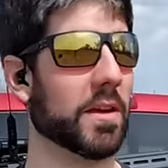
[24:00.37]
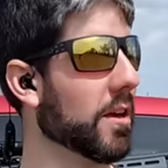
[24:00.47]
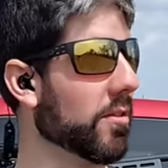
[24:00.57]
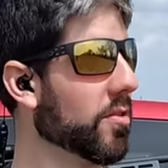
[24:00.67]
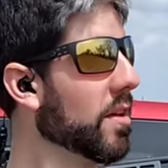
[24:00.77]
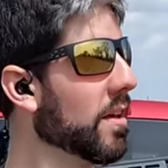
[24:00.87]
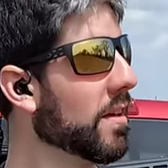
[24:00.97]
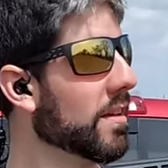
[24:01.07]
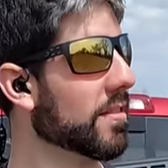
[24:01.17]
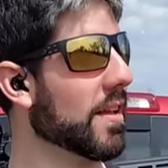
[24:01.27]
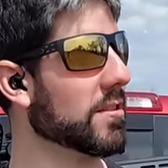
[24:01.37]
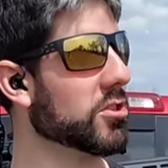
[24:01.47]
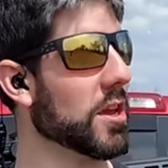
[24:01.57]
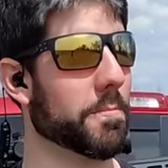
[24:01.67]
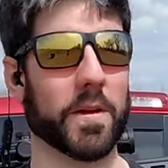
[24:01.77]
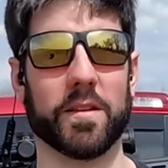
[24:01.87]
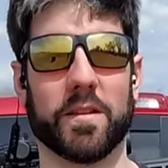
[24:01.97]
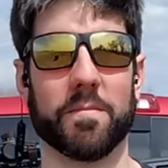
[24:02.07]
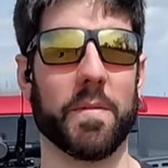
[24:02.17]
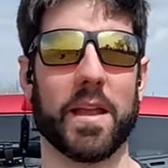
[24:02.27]
because it's not cheap and
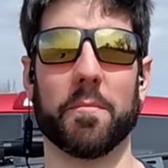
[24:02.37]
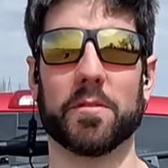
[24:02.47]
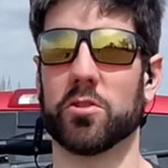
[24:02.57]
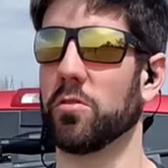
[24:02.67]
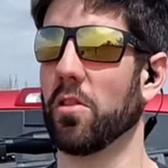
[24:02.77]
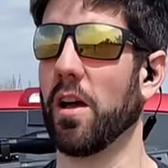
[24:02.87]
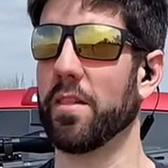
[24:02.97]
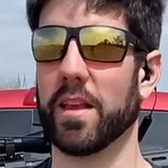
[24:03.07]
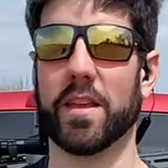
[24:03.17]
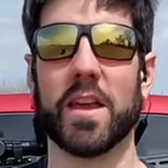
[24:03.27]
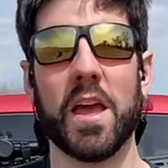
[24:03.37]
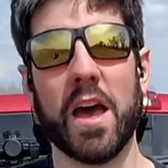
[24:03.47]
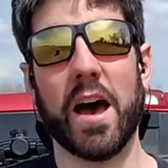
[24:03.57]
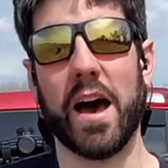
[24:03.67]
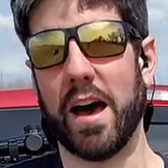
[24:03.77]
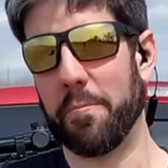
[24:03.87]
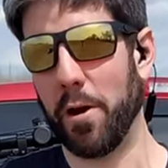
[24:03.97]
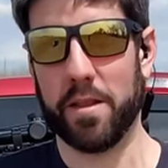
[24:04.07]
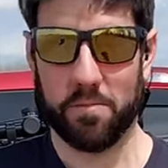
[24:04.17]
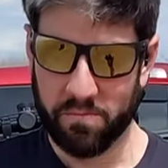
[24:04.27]
man, I've been shooting a lot lately. Uh,
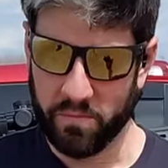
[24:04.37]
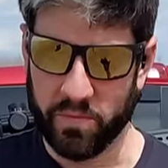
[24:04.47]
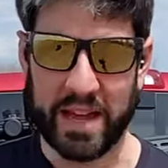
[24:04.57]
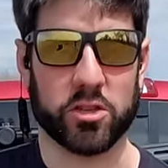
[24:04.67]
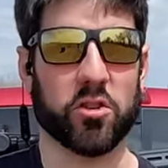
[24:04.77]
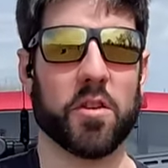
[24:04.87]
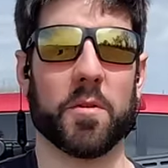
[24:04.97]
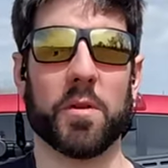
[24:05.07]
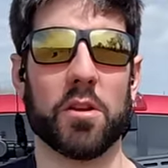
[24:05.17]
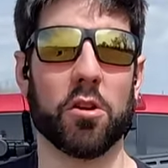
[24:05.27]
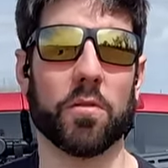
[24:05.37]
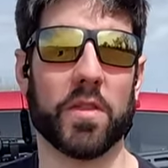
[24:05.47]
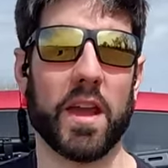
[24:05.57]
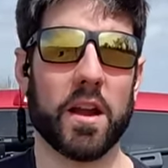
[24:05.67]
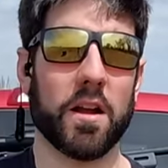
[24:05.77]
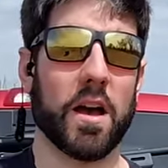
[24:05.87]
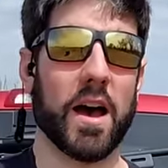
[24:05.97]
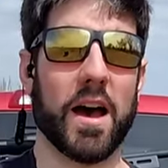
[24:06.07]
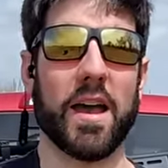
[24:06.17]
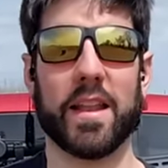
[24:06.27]
but that's just something we do over there.
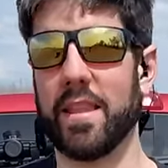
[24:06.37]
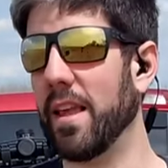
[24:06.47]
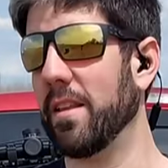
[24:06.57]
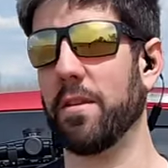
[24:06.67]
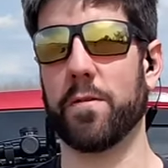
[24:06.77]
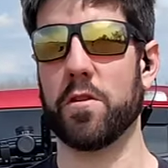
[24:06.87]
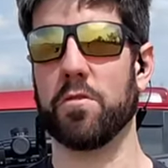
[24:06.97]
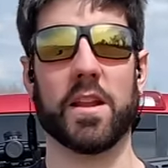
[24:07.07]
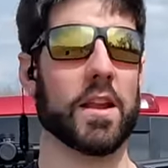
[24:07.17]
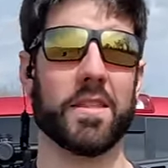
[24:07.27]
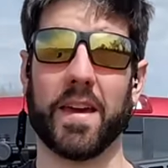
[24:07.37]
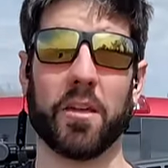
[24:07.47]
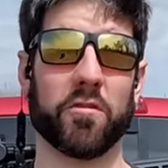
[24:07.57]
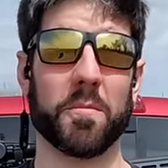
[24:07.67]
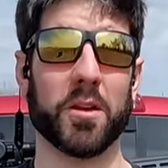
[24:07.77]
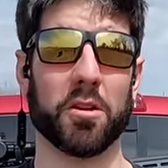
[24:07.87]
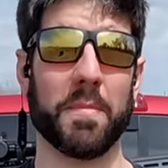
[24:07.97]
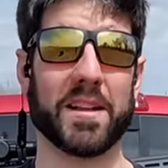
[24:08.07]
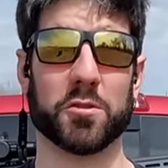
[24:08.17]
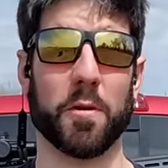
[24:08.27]
Uh, and then if you need anything else from me, go to
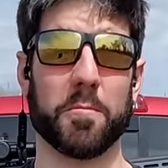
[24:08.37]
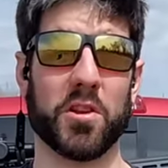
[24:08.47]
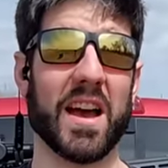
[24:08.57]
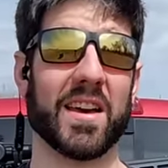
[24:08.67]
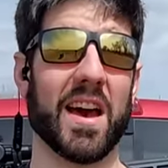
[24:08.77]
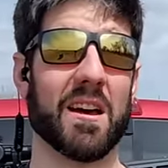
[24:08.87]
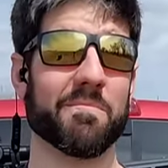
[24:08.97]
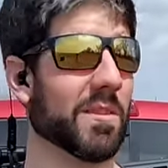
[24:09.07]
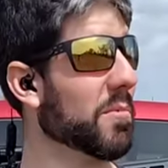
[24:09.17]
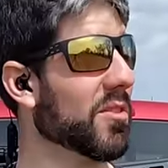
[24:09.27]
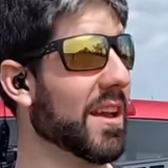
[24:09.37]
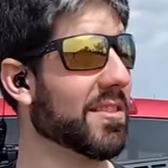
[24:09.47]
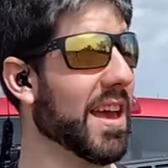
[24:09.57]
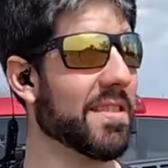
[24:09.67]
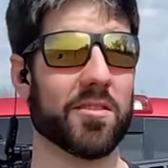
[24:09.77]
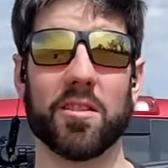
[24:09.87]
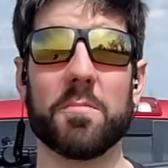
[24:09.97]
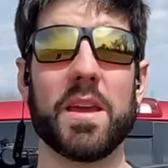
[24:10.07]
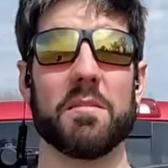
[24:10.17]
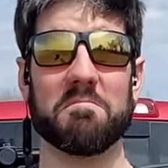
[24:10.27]
magicprepper.com. And besides that, it's going
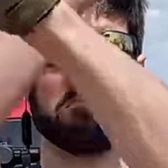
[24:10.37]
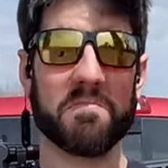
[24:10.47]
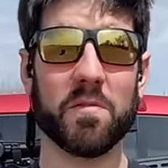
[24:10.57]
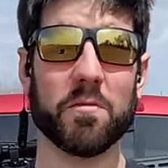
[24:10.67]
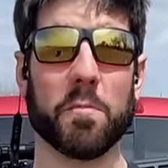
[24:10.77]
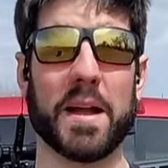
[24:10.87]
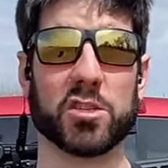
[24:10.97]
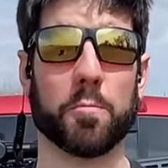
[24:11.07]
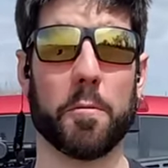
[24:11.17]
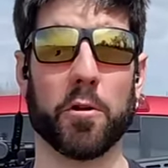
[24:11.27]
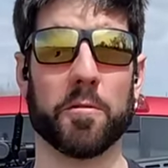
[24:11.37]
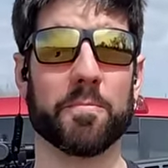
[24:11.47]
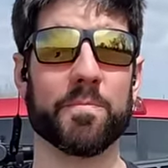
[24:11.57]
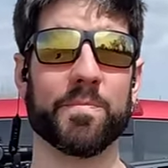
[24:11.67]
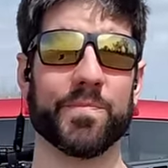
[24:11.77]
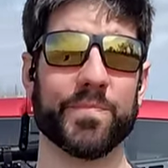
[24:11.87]
to be it for Magic Prepper.